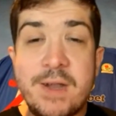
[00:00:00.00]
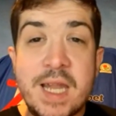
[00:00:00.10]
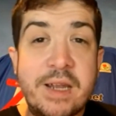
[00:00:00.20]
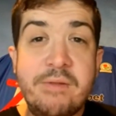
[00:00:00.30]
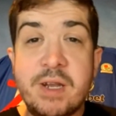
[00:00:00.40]

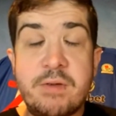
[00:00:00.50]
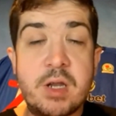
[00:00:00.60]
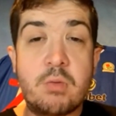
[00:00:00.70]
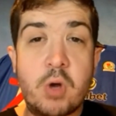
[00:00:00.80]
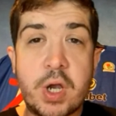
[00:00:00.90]
And then even if
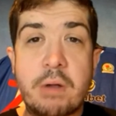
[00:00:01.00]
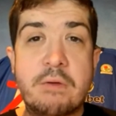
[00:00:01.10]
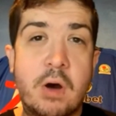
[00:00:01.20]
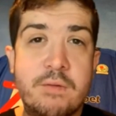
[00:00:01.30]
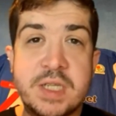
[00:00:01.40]
it don't work at
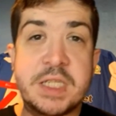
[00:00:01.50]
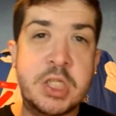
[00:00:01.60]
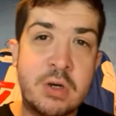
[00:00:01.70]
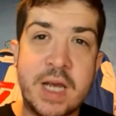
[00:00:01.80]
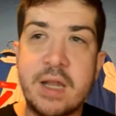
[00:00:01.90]
Rovers, he
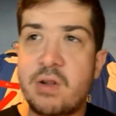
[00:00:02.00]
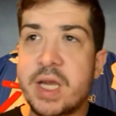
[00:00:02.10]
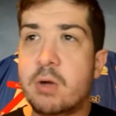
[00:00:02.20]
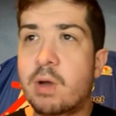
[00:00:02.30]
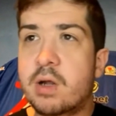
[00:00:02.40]
should get a
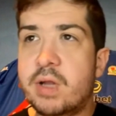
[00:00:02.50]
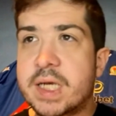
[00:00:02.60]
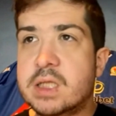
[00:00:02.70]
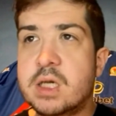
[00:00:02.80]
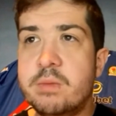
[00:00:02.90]
League One or
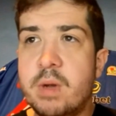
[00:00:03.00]
League Two